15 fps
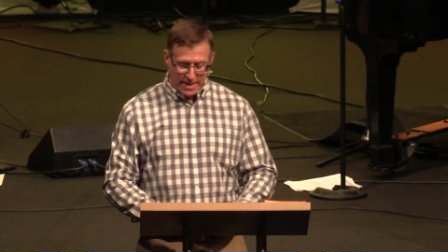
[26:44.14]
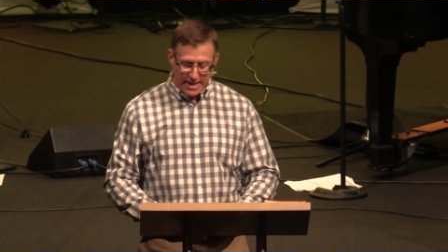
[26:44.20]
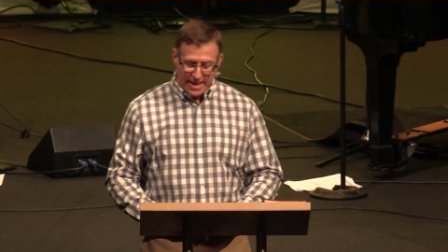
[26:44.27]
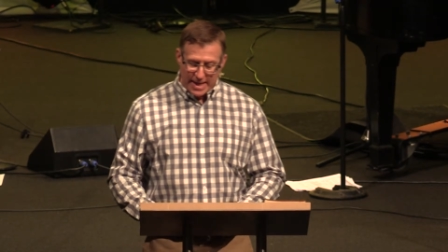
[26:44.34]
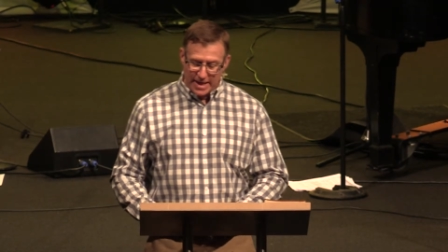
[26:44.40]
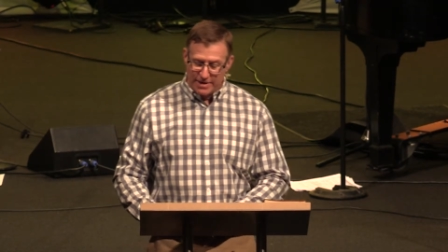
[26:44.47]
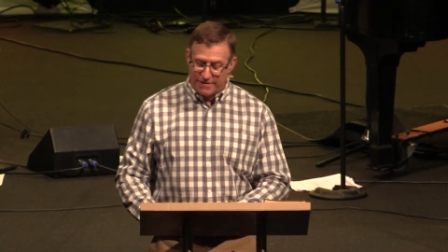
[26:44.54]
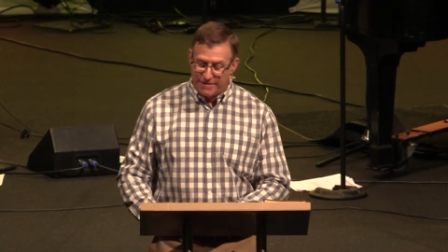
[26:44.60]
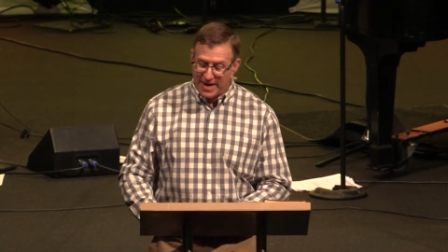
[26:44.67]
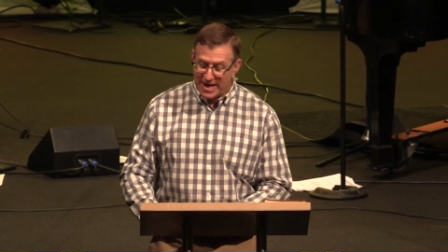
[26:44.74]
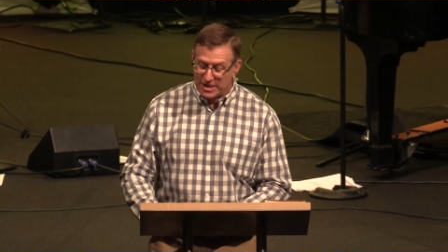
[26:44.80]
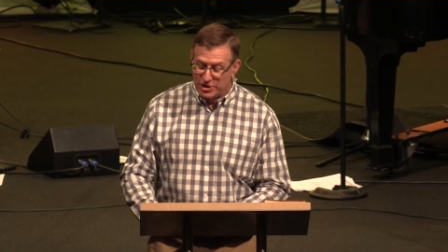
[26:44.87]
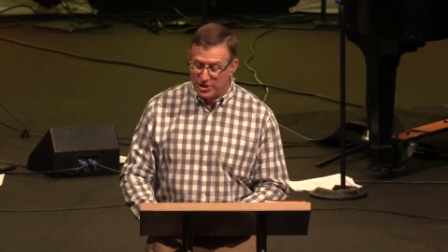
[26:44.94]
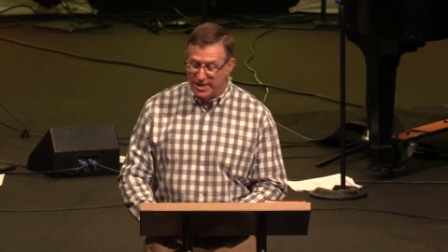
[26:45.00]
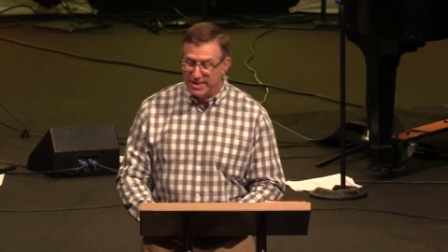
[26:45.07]
And in fact,
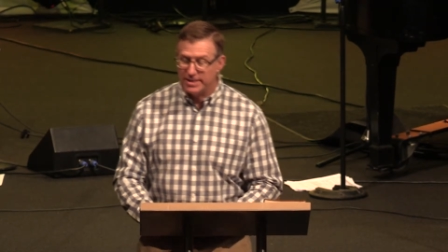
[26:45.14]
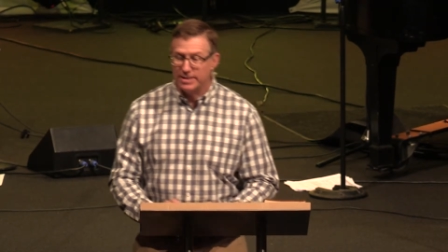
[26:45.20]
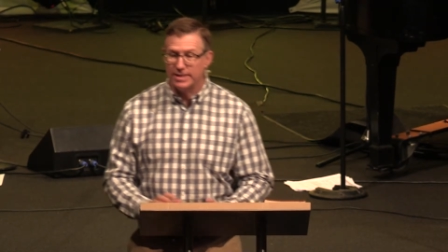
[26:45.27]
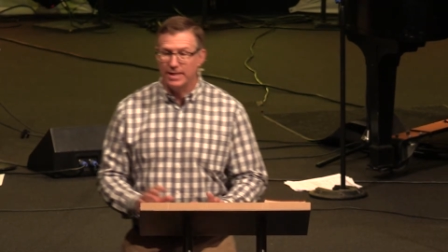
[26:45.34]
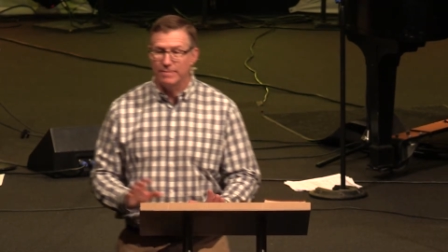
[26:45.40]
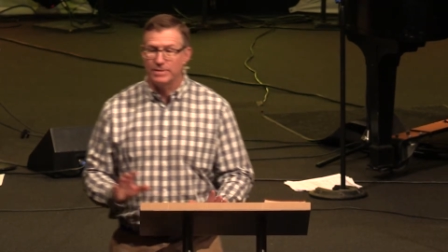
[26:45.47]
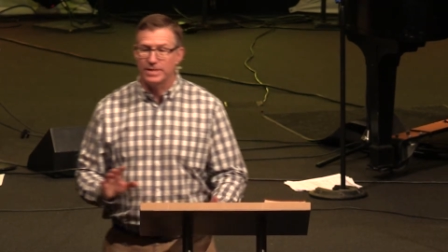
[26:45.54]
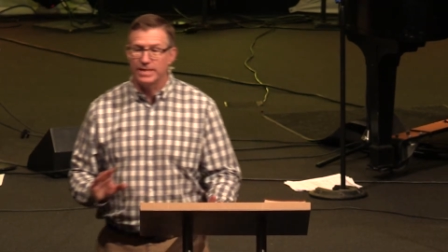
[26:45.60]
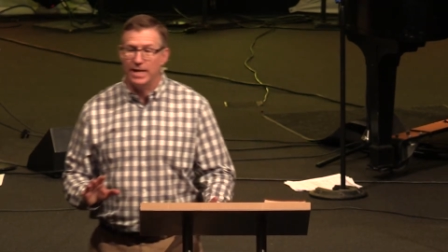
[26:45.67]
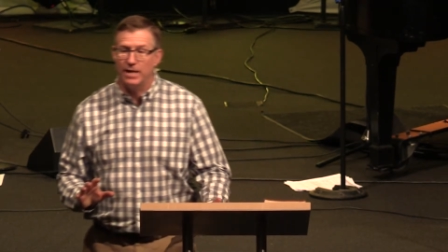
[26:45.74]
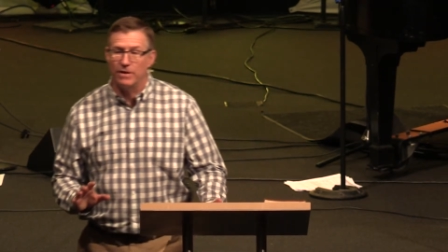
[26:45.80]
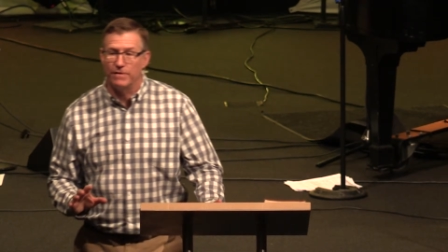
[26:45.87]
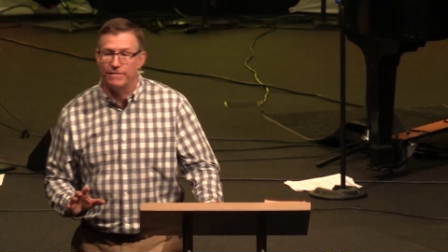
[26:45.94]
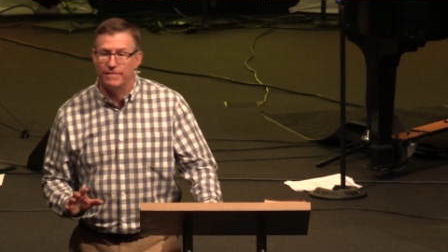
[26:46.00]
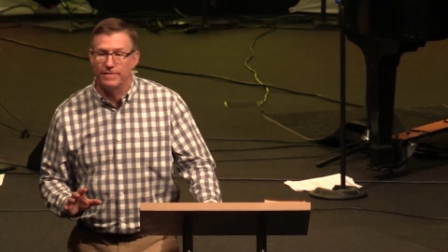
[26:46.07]
Jesus
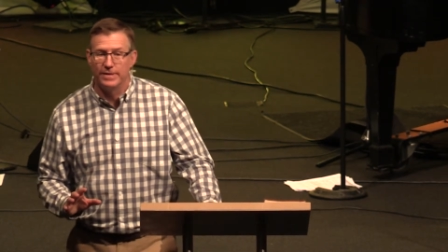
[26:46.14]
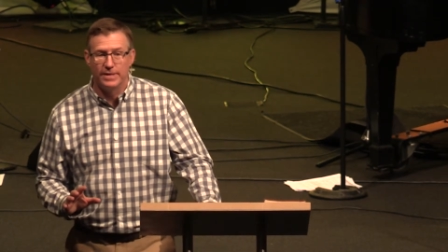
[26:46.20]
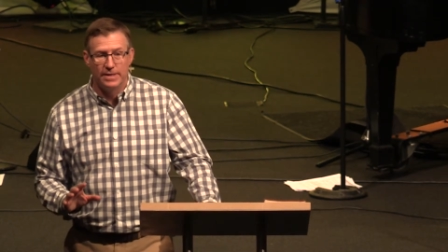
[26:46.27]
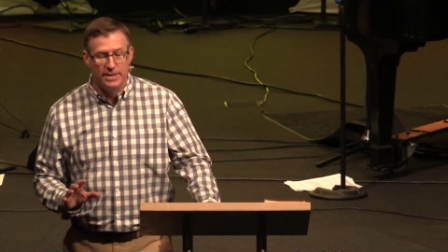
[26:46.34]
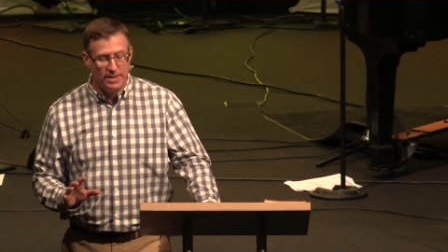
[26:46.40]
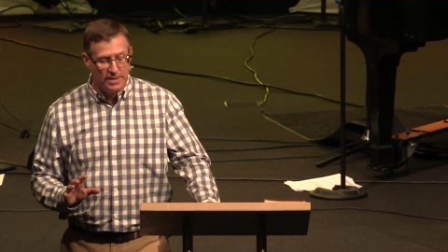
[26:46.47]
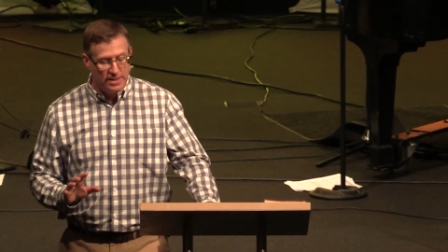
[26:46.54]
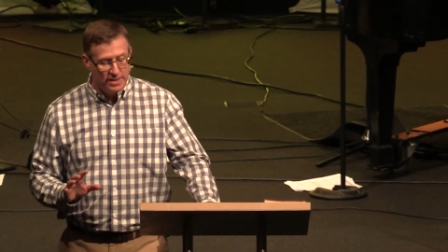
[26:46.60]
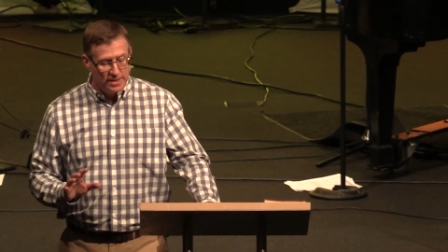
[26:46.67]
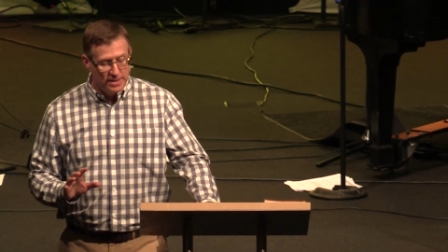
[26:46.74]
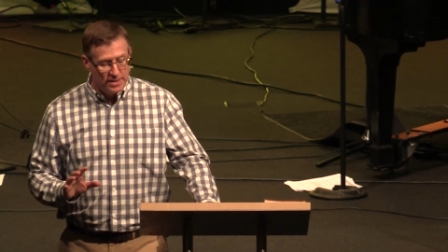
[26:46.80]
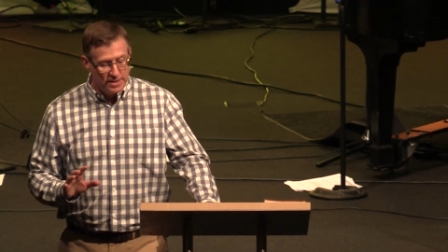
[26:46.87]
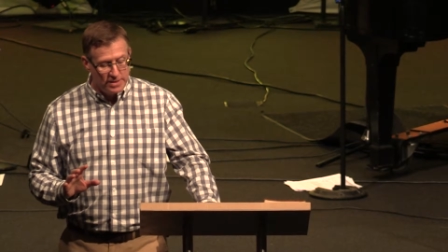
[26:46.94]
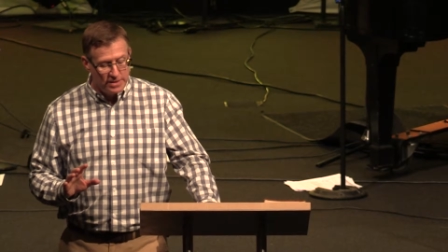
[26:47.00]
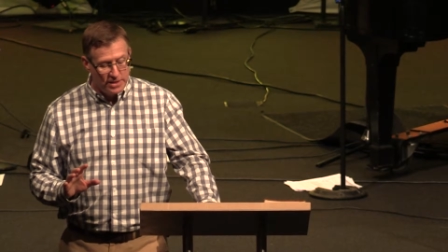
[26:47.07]
himself
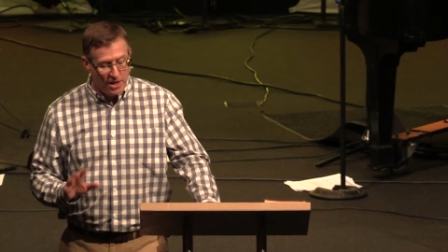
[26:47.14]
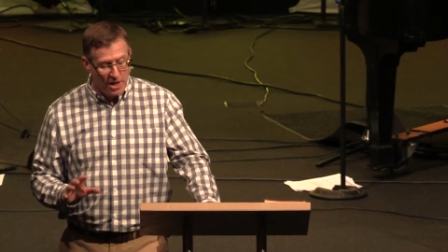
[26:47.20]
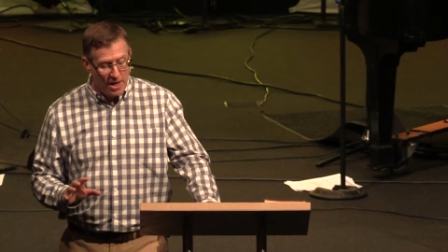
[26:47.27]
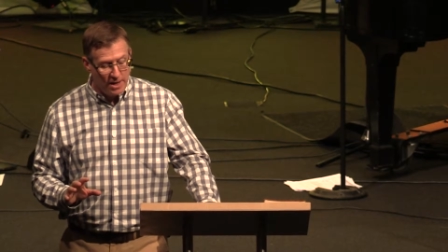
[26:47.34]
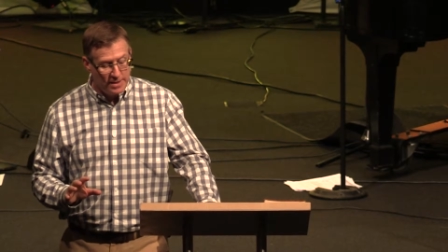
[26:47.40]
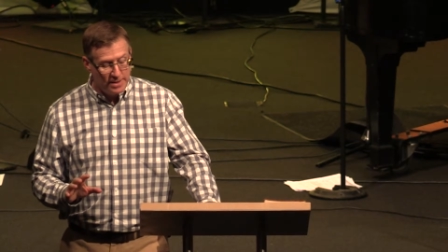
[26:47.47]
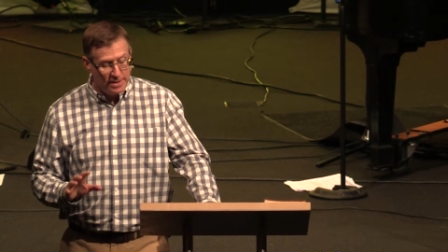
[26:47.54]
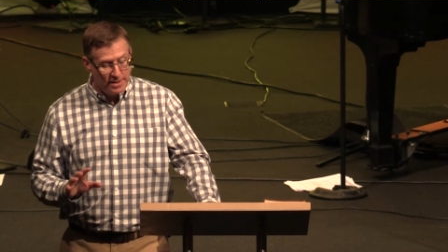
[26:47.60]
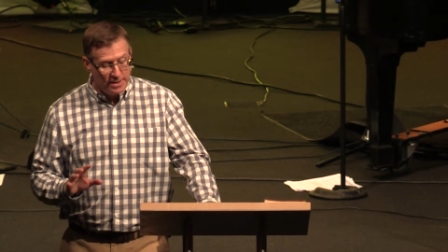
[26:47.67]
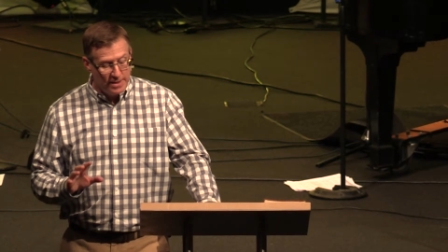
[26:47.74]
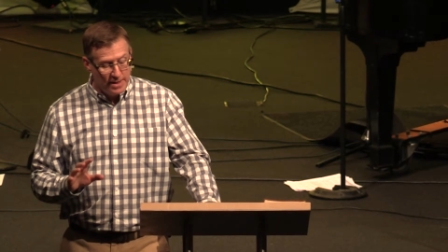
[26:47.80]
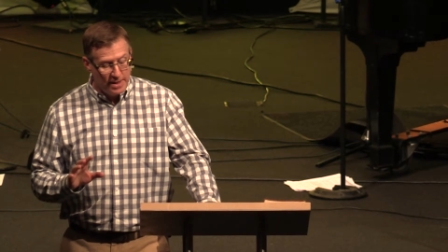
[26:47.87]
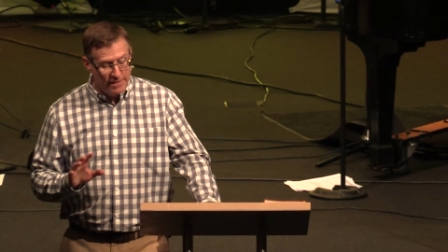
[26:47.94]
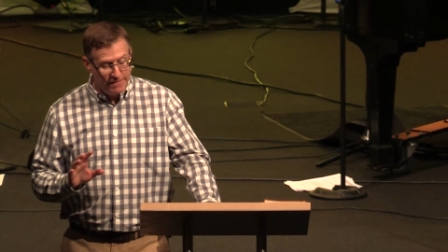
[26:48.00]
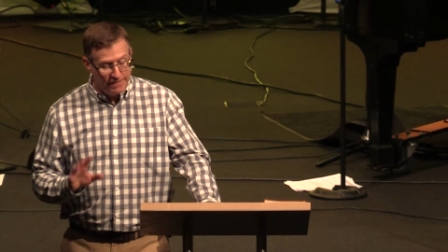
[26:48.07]
taught
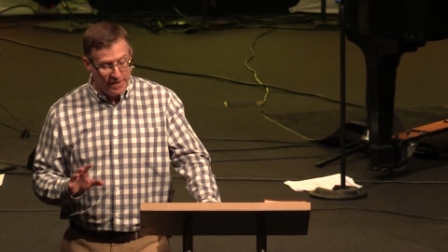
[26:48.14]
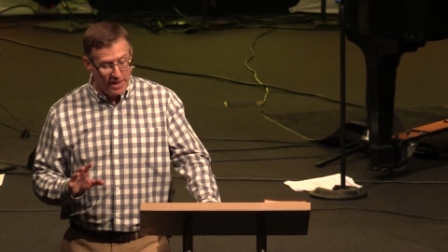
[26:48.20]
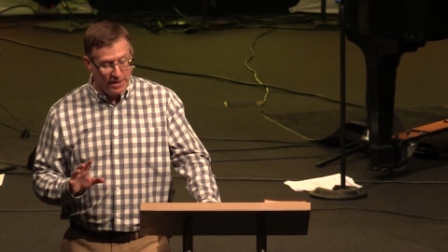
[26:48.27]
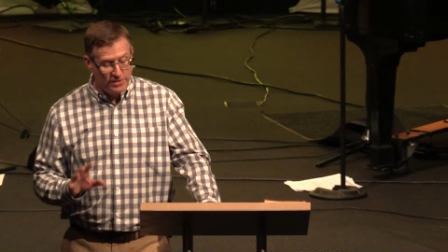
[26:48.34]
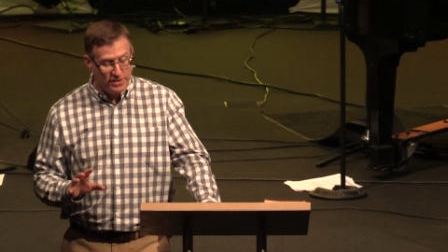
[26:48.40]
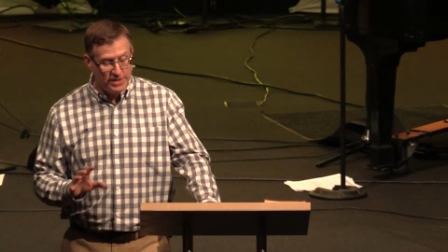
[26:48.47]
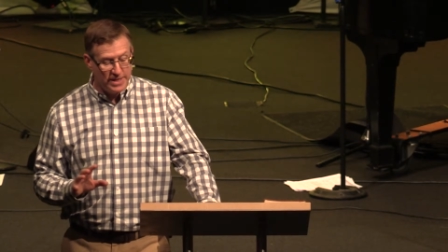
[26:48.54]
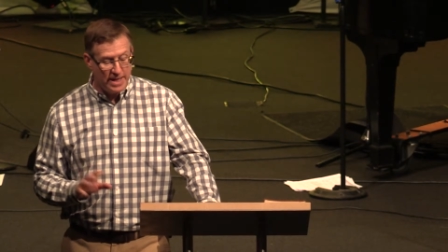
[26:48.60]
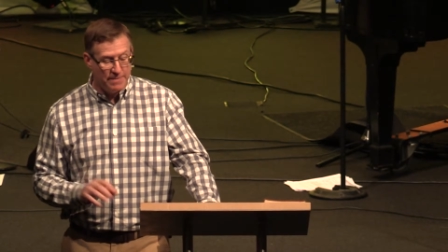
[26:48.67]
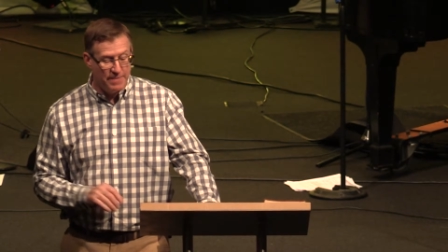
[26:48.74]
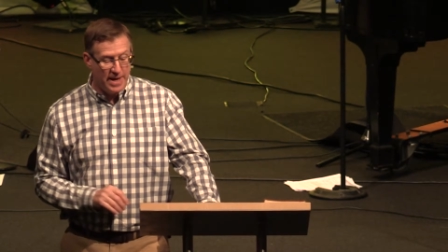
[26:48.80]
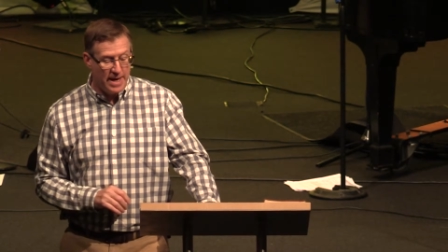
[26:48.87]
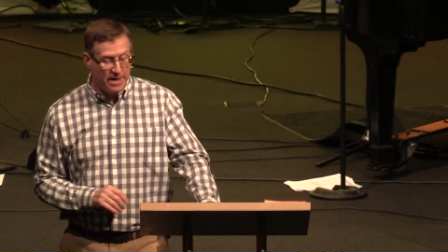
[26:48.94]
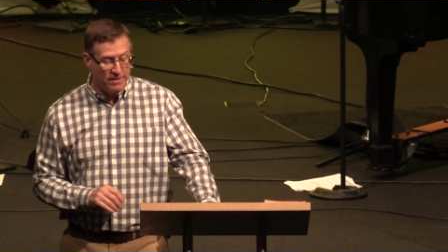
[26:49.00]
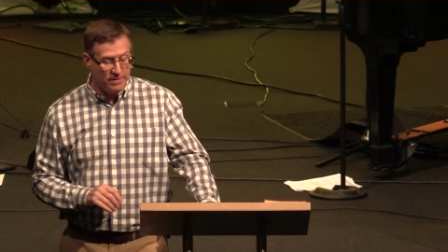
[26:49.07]
and followed the same
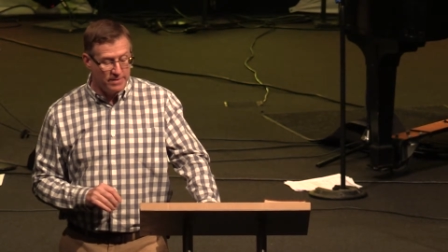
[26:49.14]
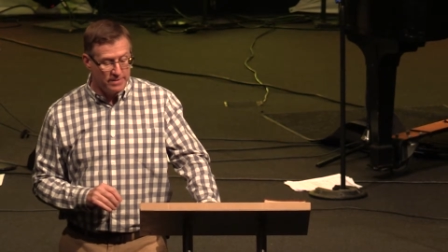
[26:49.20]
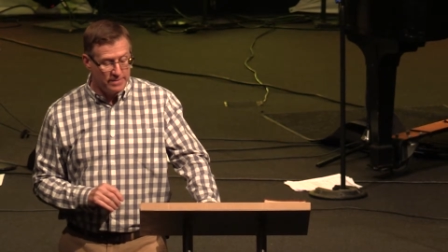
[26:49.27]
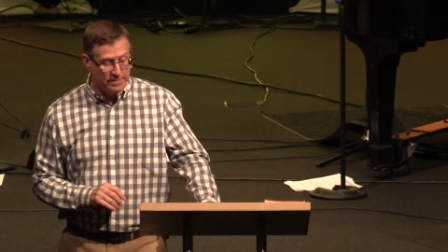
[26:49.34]
pattern.